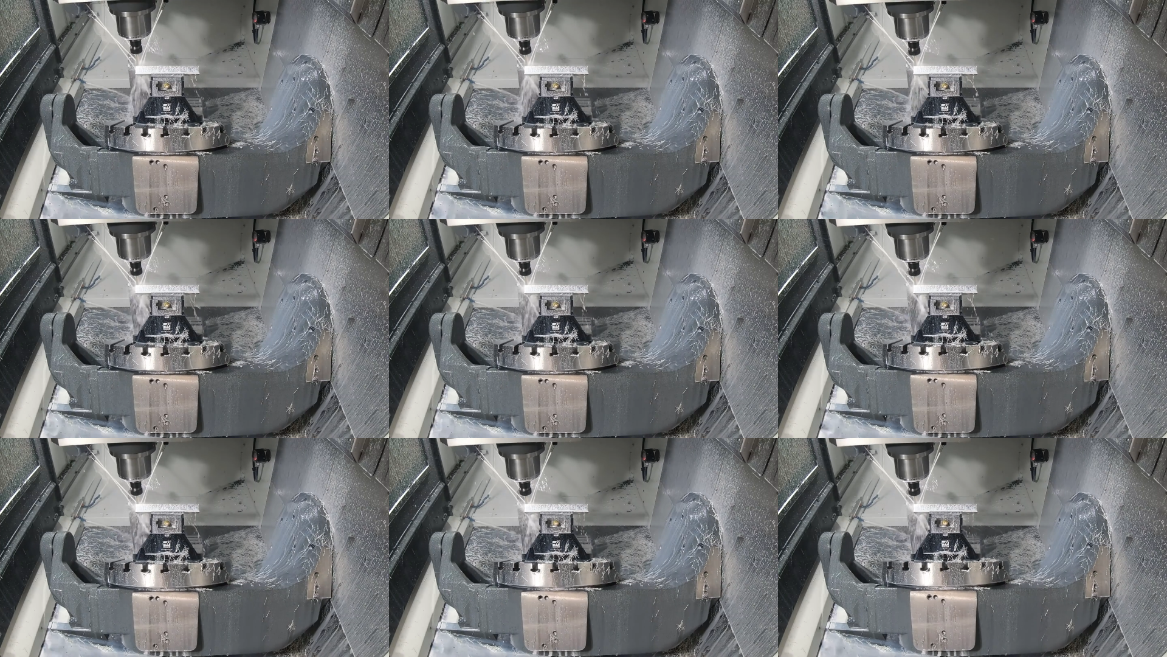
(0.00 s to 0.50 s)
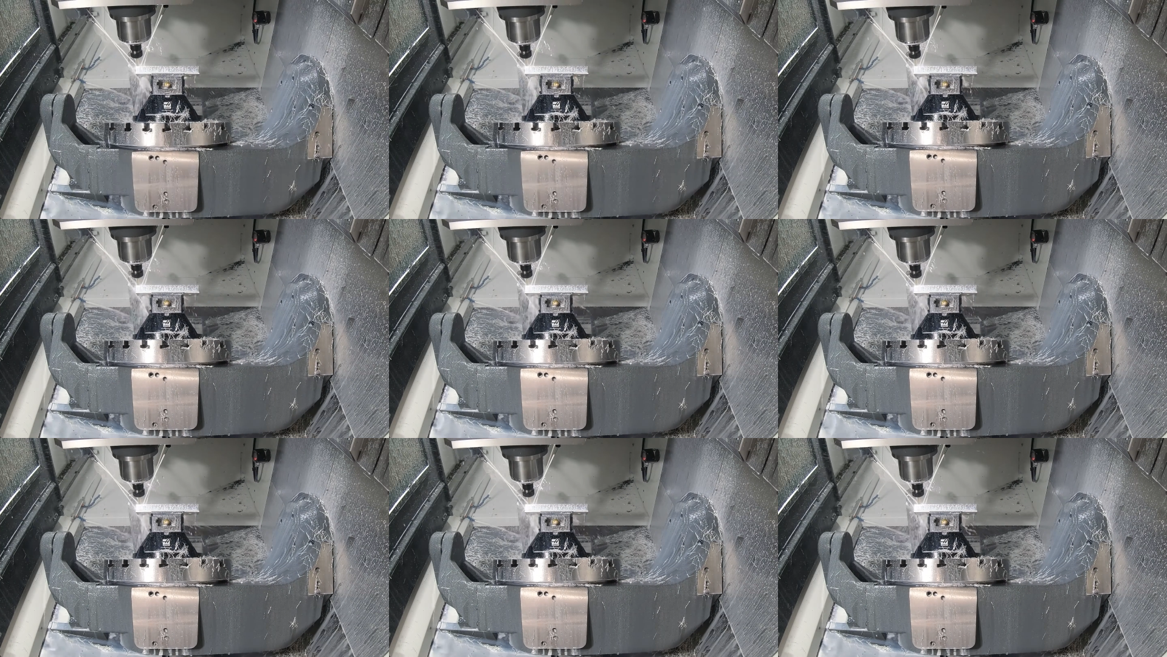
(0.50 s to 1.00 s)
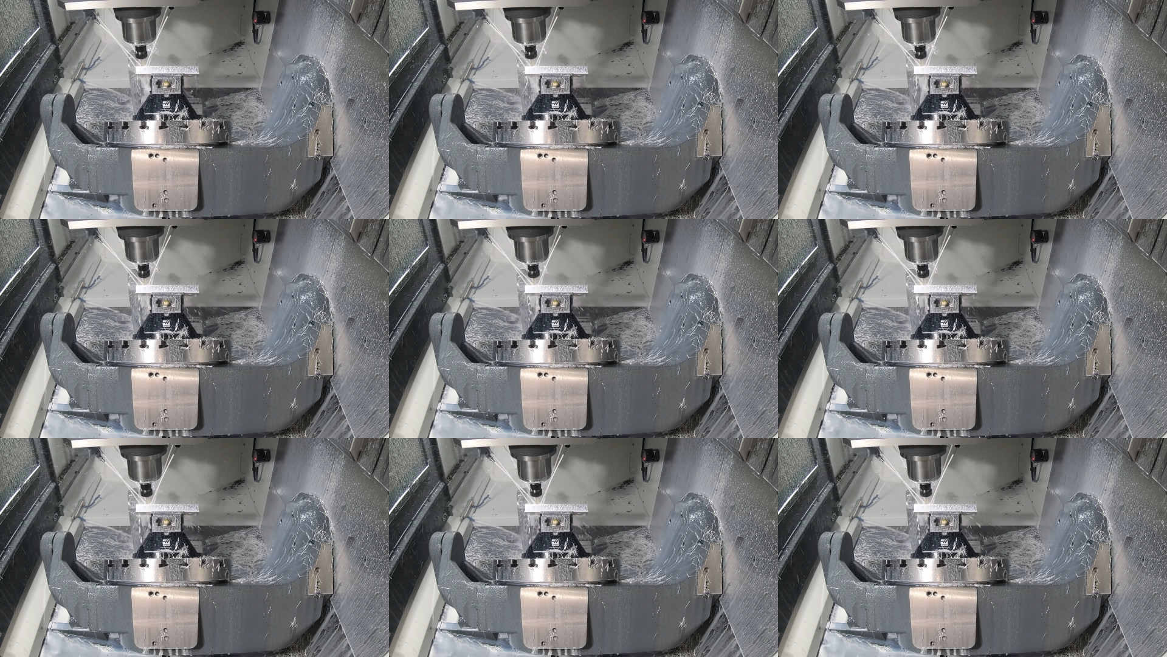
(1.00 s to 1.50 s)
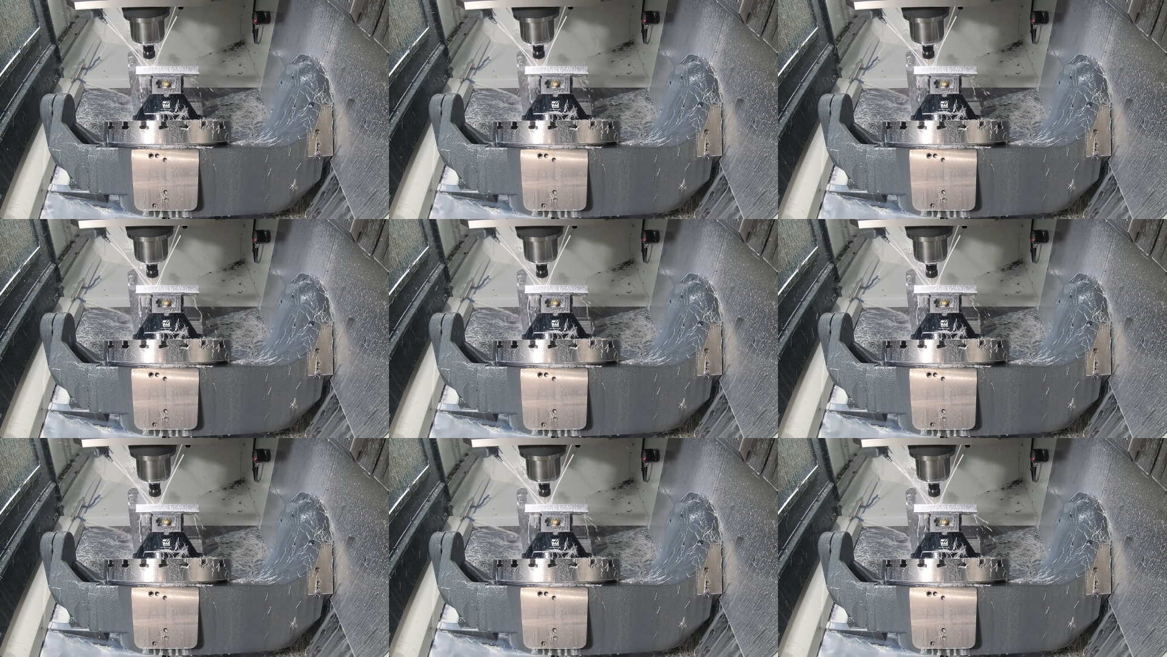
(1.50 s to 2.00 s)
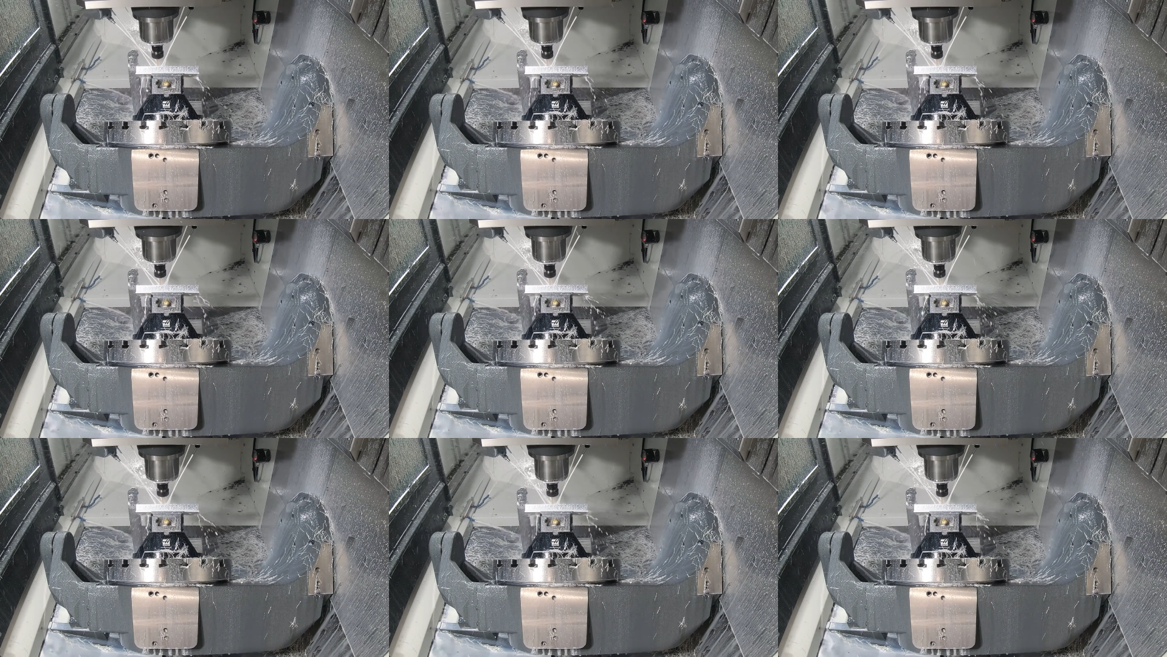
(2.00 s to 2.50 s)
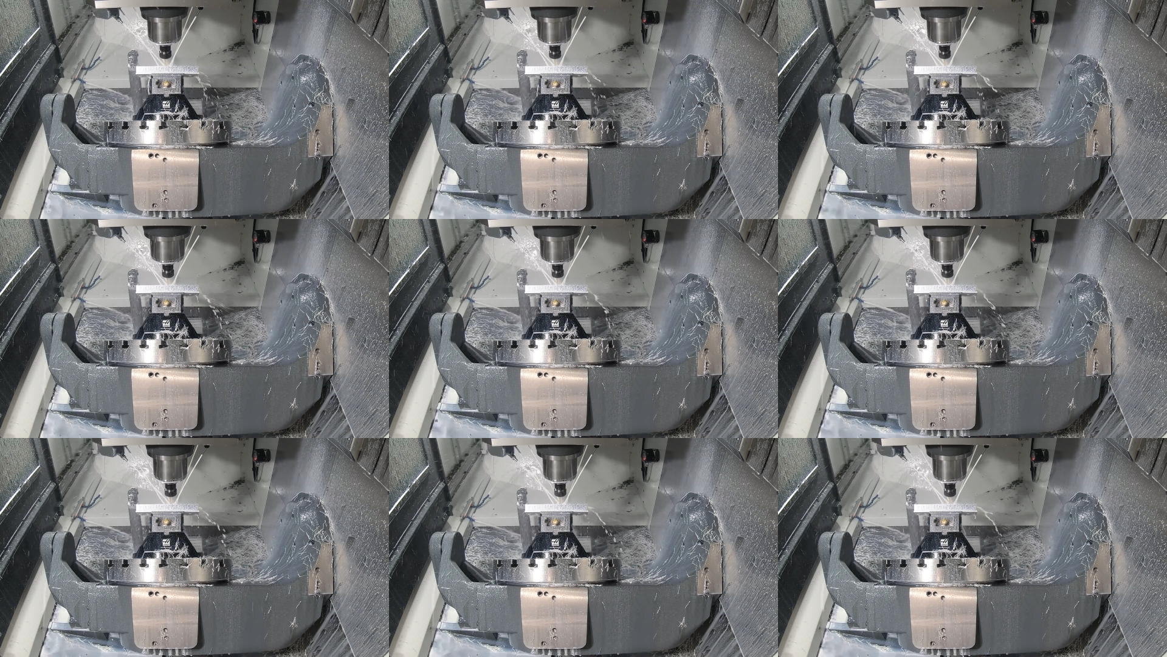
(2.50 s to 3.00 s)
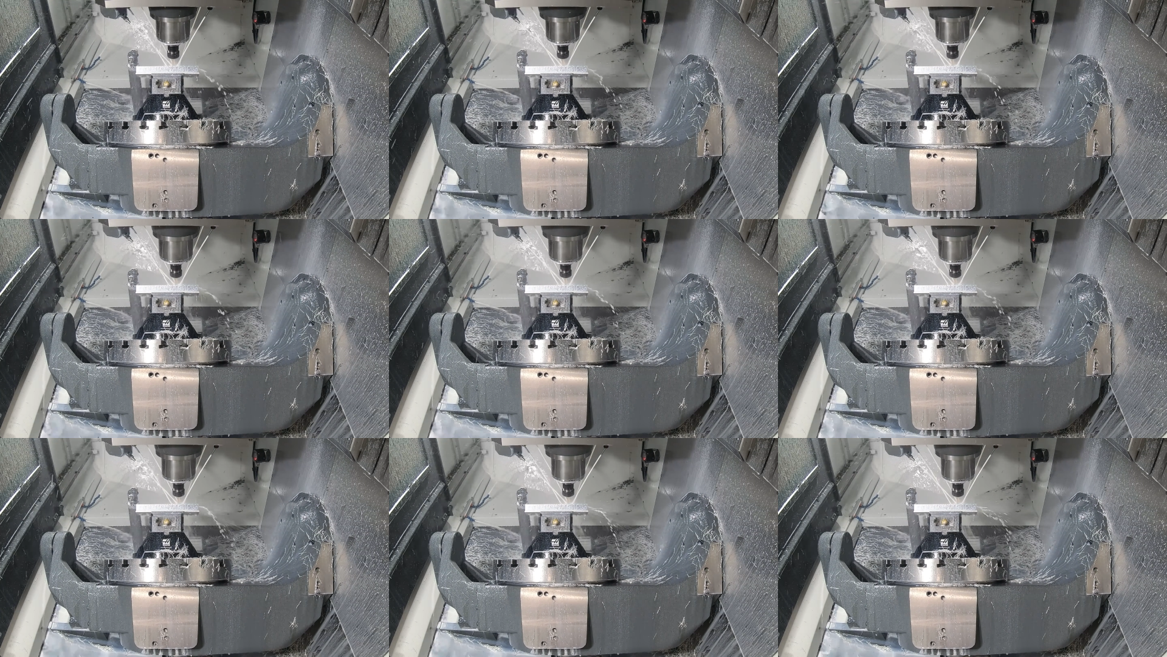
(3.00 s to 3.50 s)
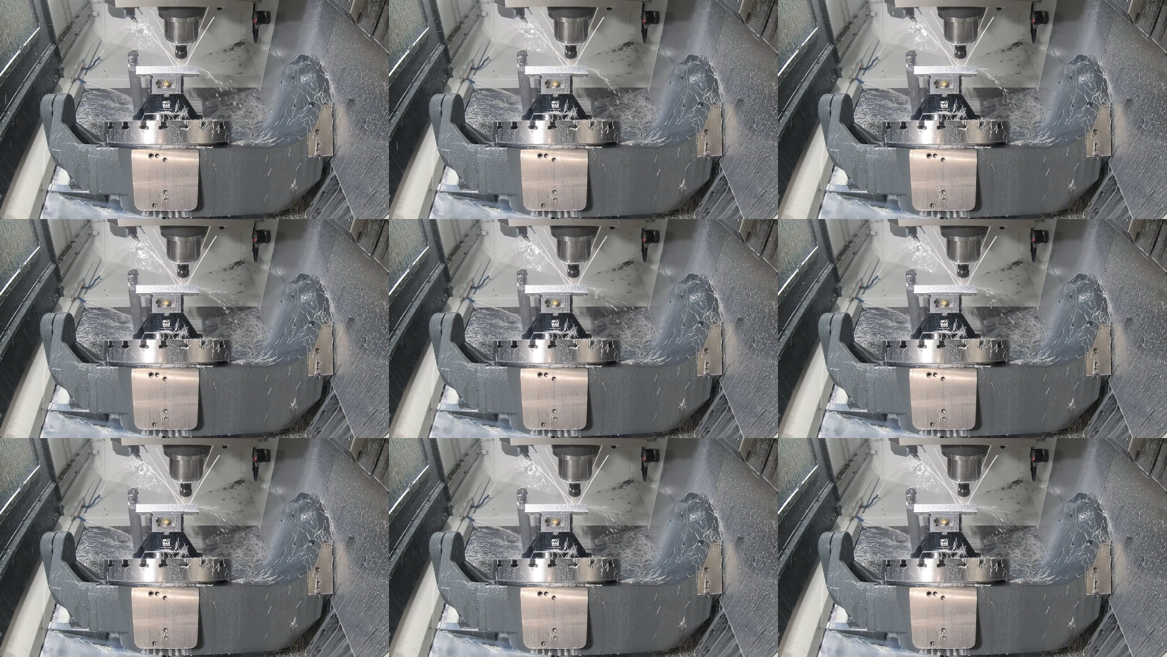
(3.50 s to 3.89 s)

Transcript: (no speaker visible)